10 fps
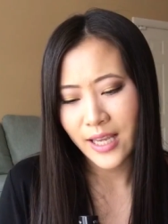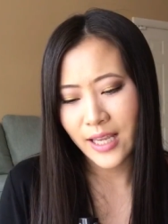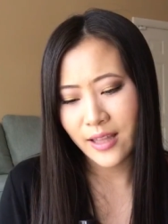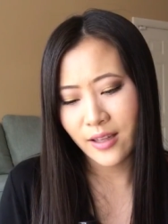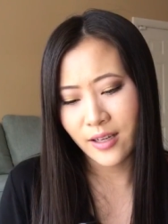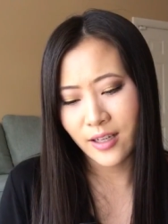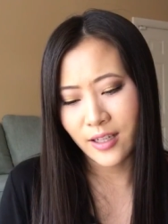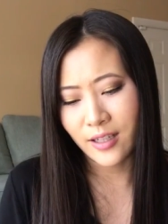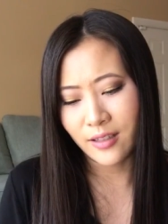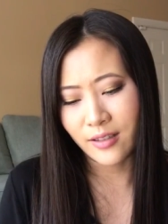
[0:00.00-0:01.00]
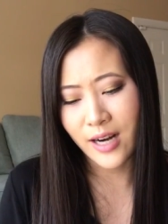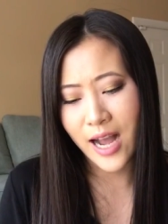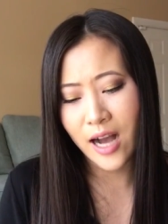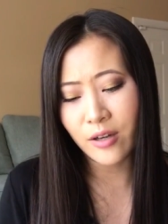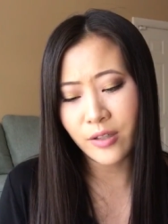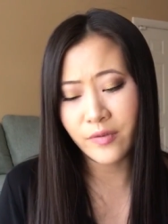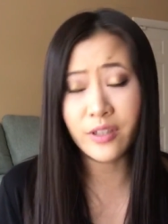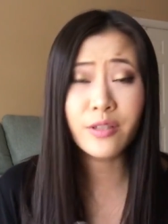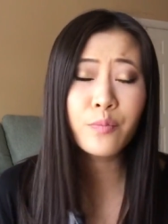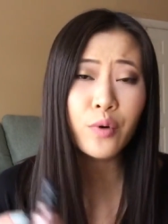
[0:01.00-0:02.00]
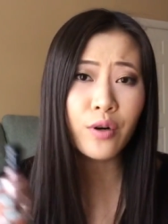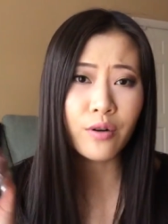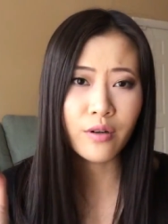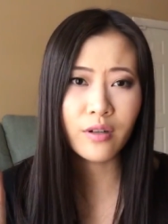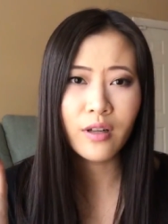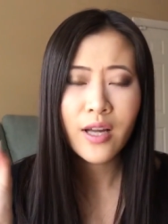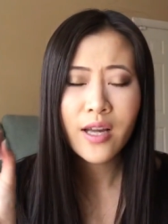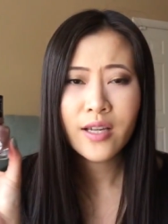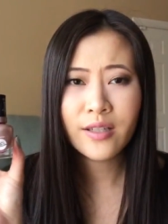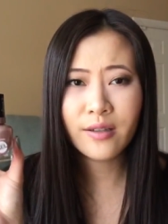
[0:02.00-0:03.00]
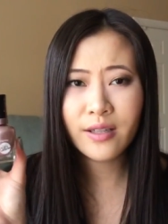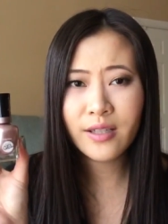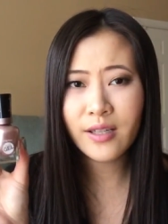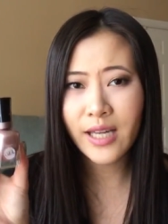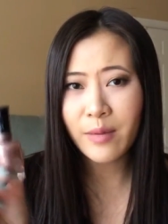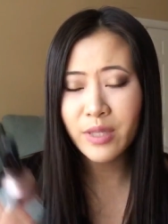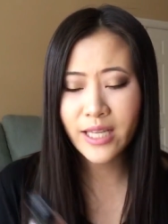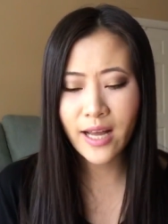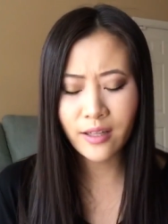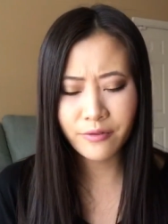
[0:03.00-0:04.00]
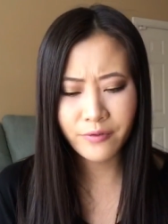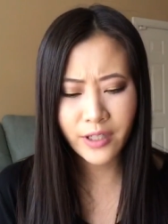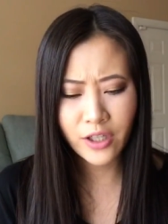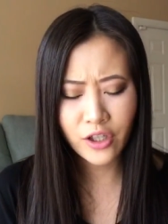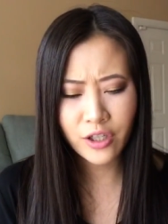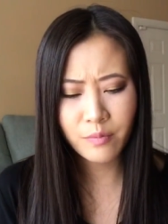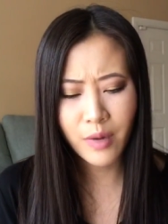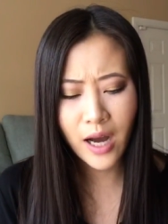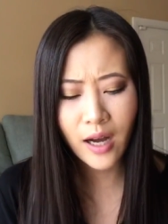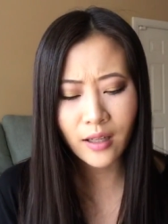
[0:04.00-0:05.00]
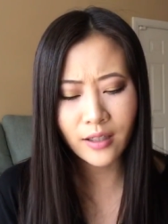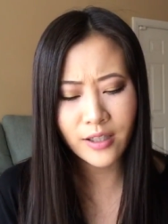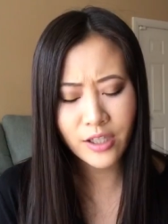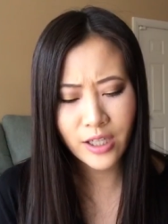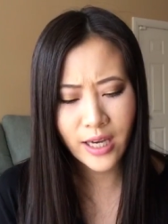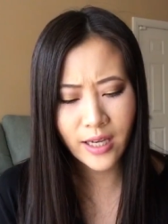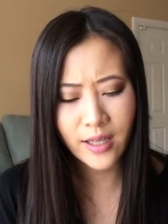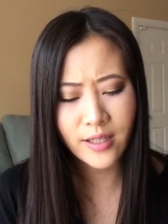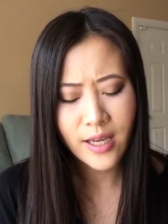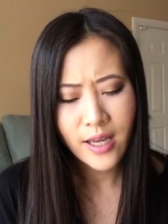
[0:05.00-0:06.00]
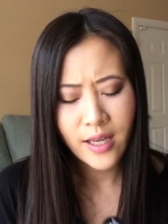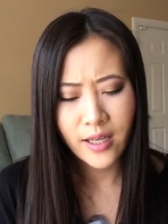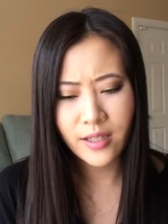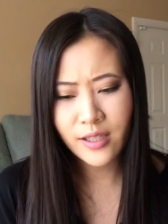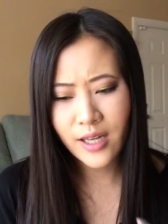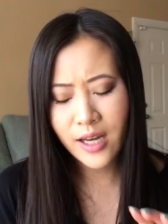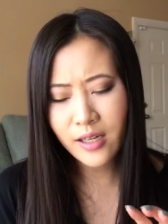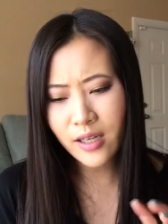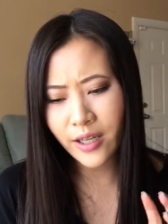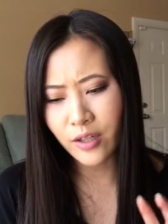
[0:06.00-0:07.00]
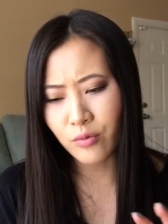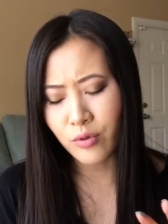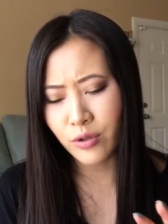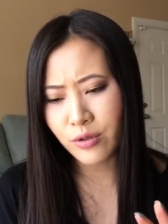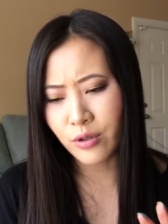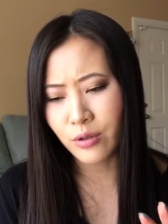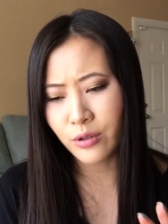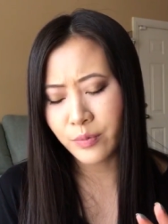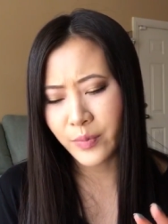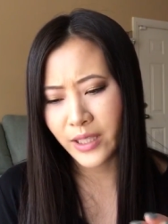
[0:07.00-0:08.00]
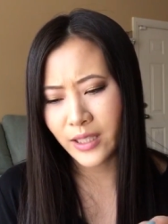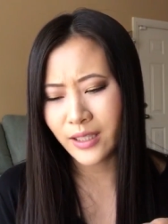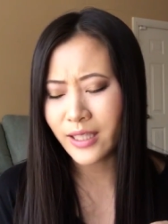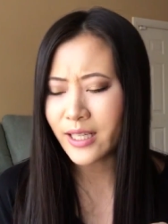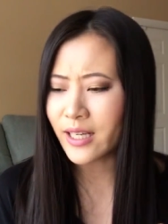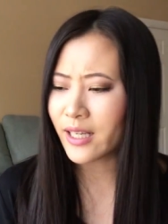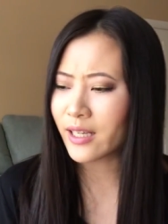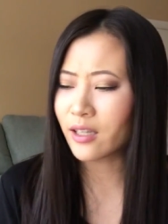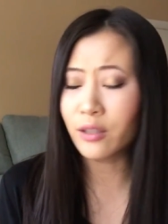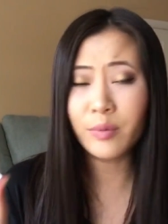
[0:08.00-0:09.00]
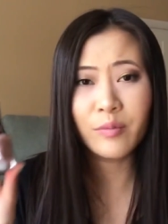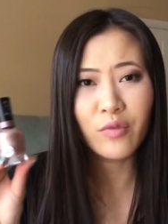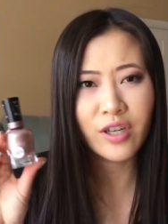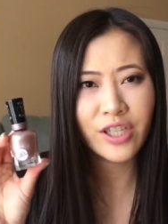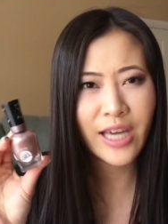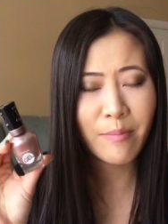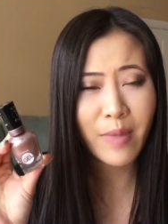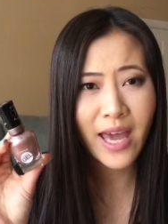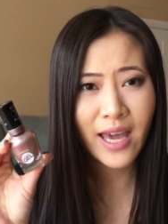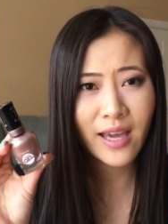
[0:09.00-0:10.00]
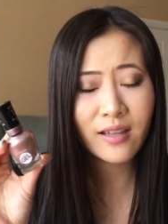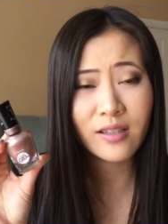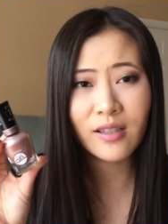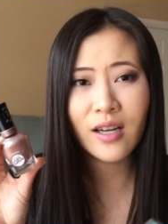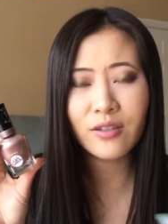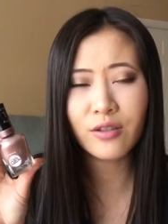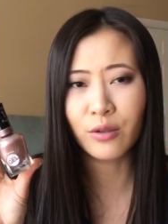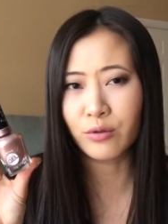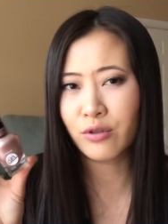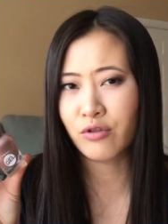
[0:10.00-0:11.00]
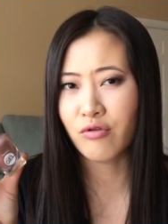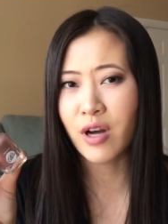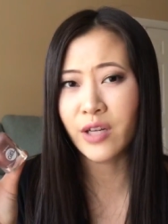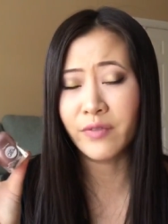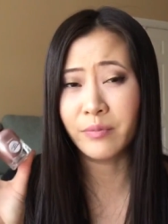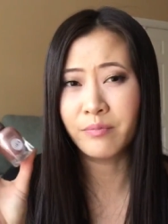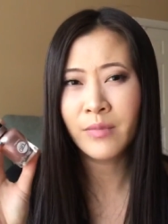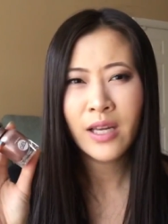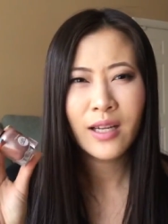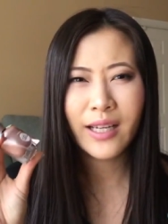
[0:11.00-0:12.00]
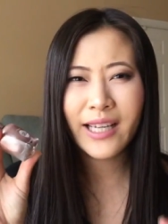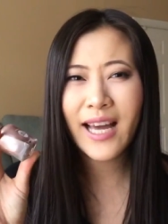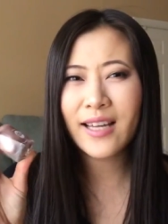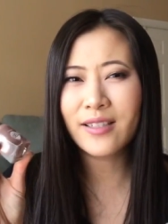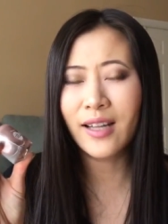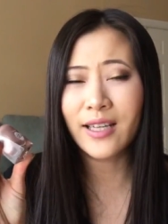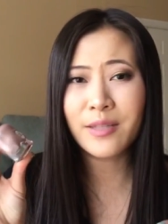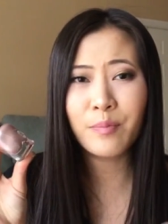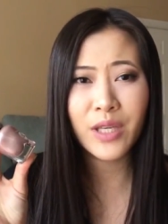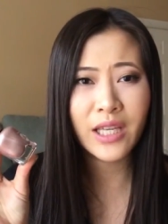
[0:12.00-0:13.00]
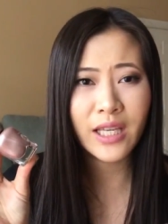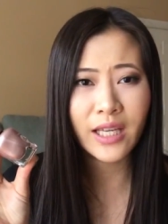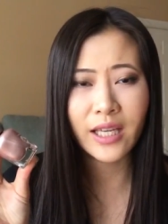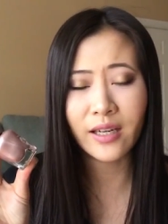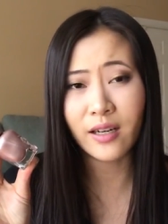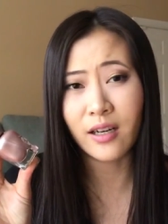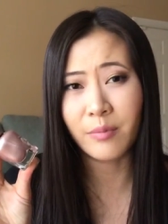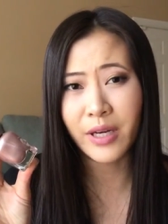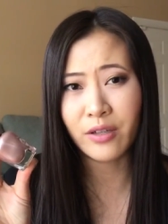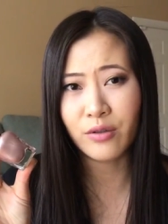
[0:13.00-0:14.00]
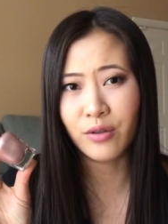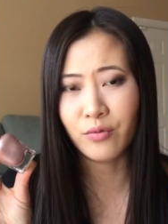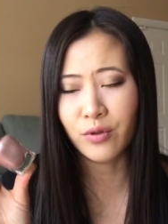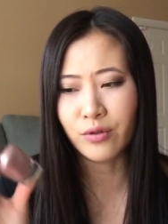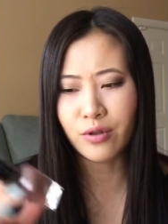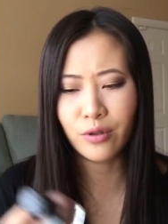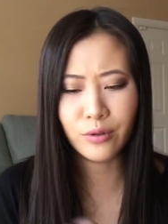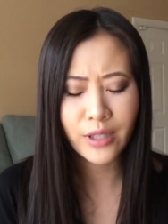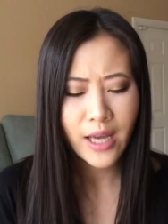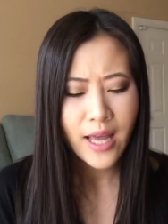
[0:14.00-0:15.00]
in the color Out of This Pearl. So this is a metallic finish polish and it's kind of like a rose gold, but leaning a little bit more champagne. It's not so strong of a, like it has less pink in it compared to a rose gold.